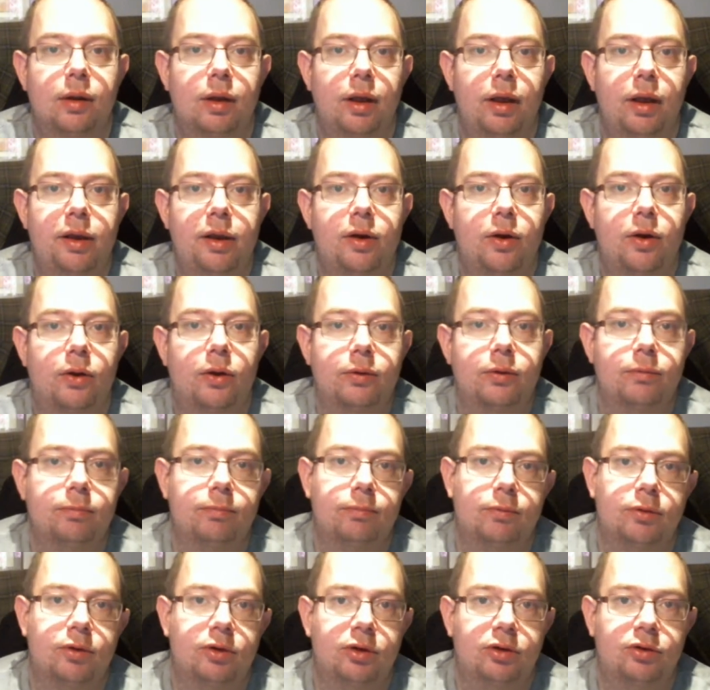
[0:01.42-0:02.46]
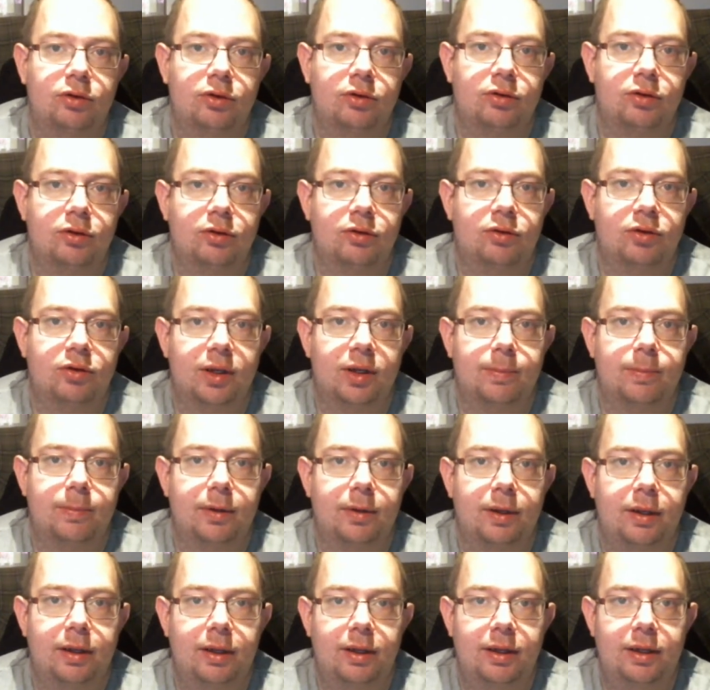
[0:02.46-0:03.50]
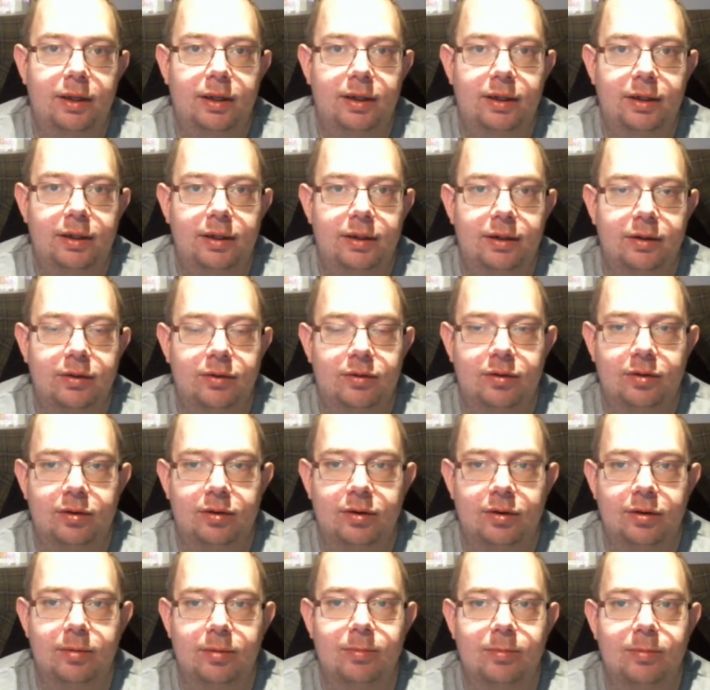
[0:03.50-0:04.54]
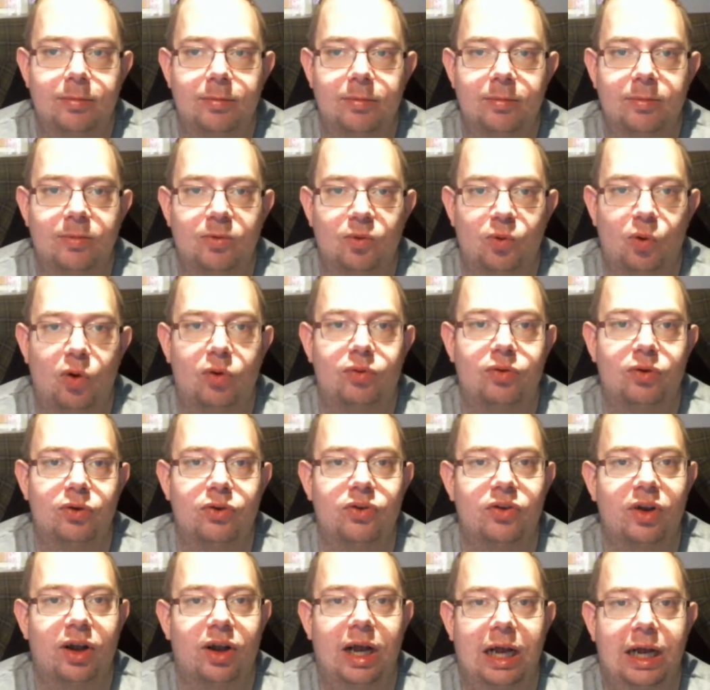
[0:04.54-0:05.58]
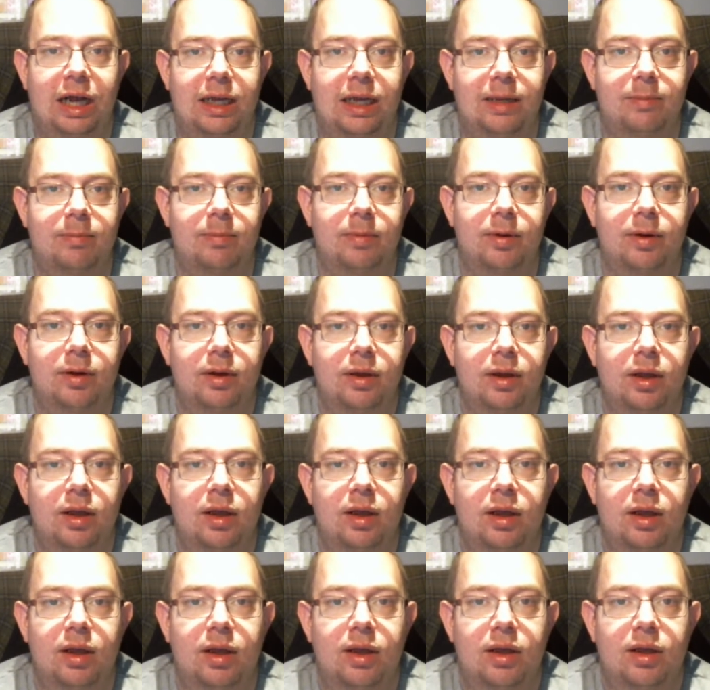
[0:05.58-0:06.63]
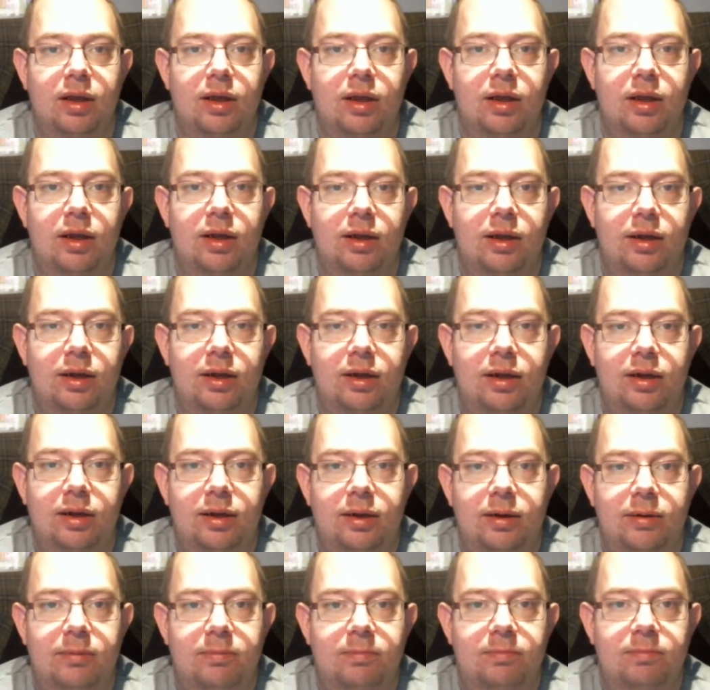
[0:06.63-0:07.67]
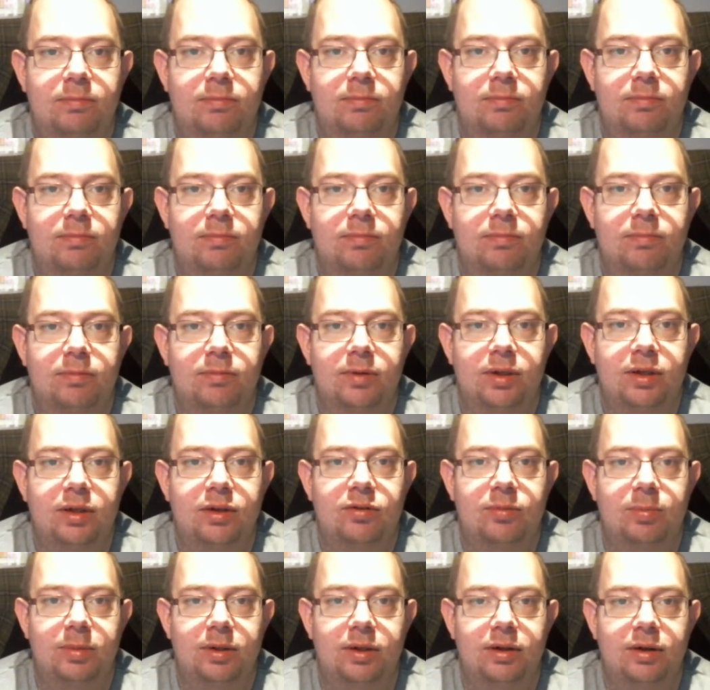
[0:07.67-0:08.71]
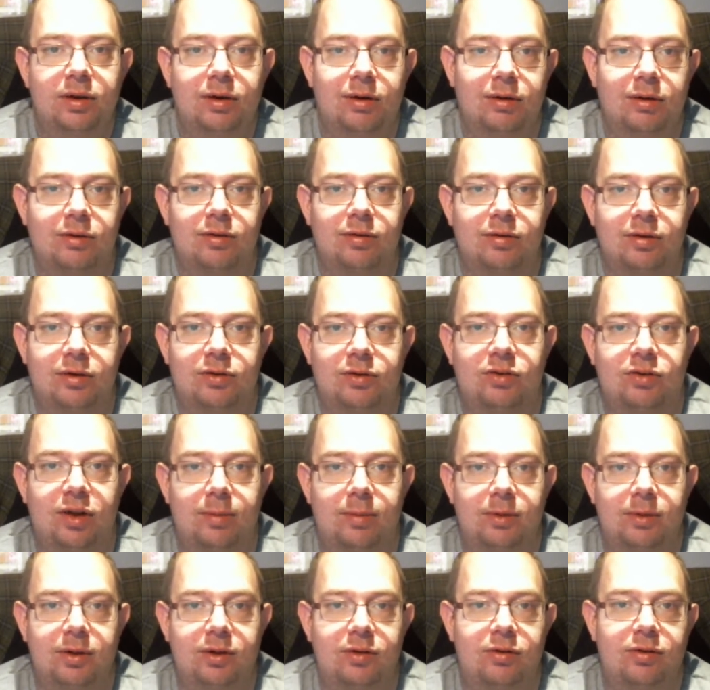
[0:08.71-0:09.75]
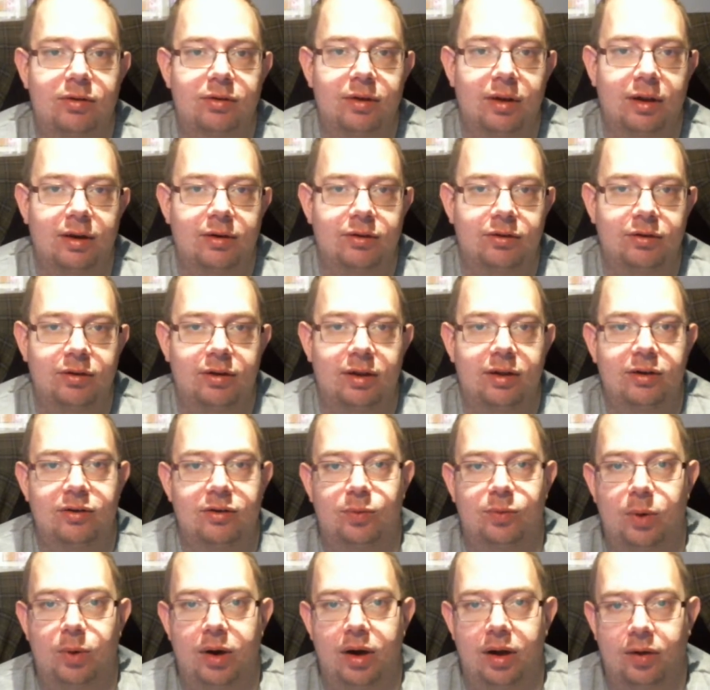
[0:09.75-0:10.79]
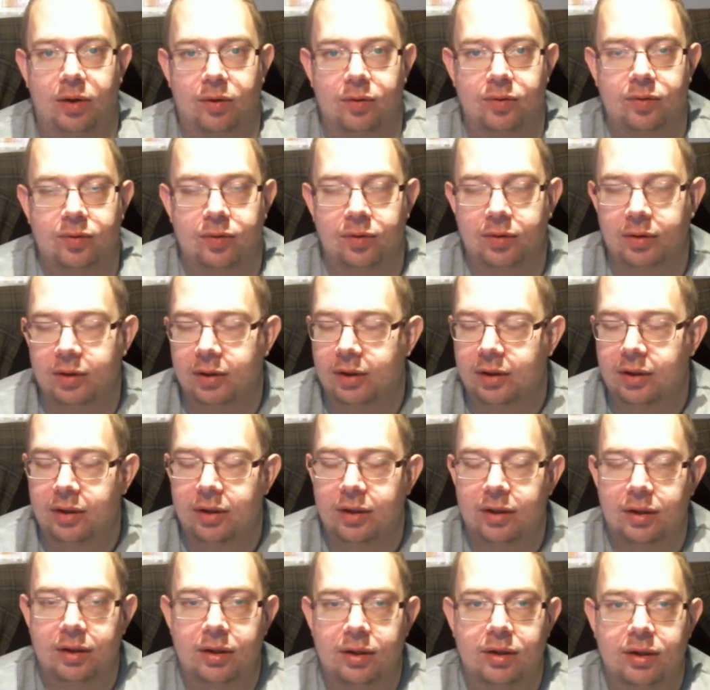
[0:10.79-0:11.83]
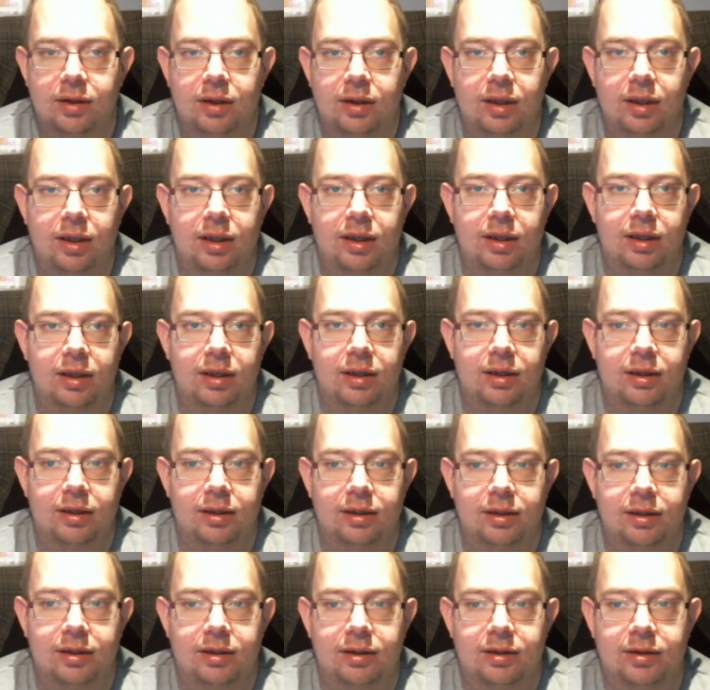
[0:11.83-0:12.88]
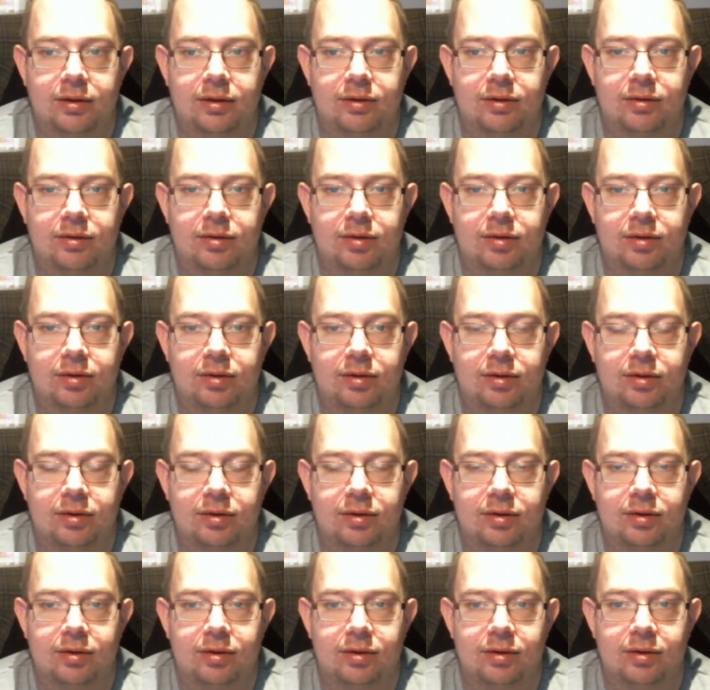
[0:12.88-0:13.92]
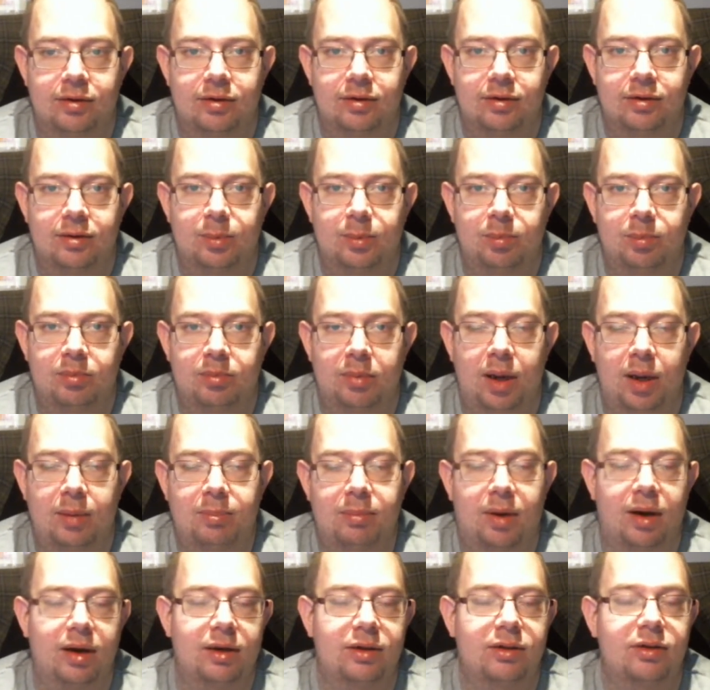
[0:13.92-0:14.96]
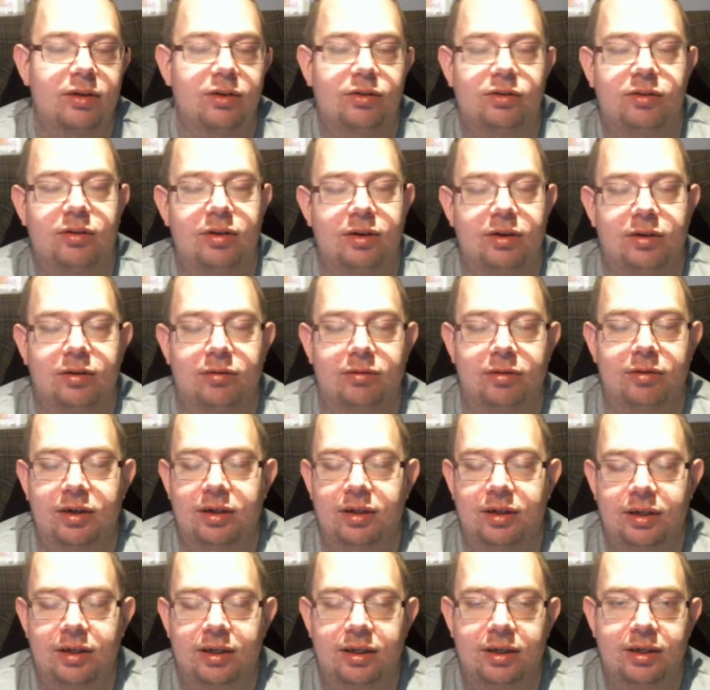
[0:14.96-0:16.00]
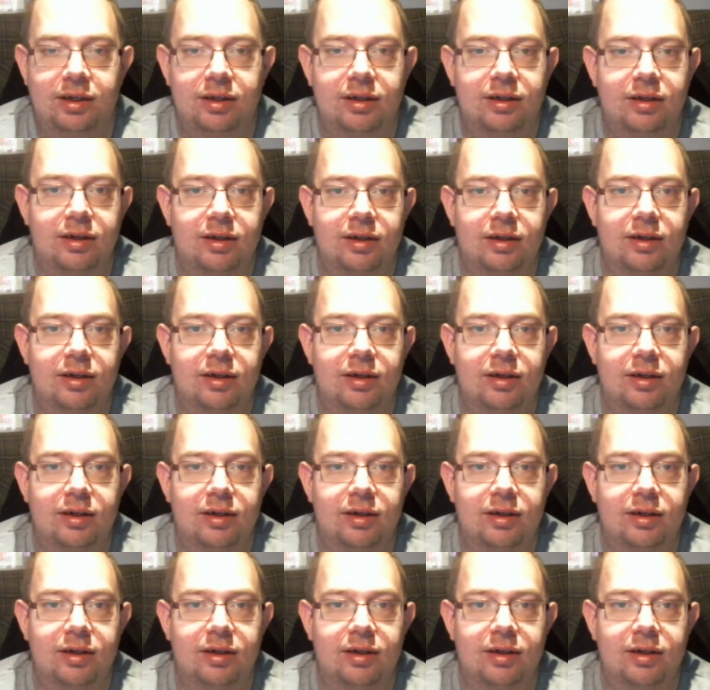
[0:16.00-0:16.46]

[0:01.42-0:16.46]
Hey all, this is Eucep and waffle time. Uh, it's been Auto Assembly 2012 and my mind is still reeling.